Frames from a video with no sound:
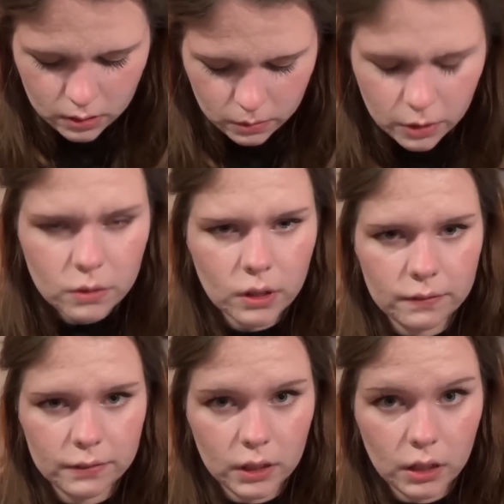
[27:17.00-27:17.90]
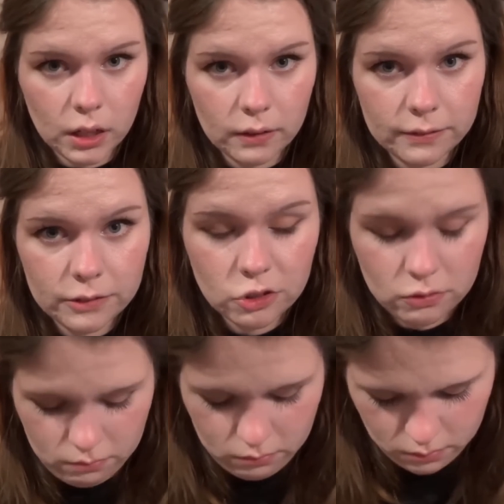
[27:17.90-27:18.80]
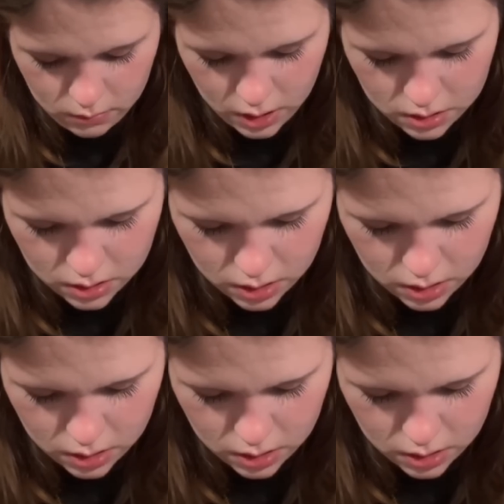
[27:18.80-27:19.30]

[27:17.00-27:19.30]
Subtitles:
What do you think of gloves? I think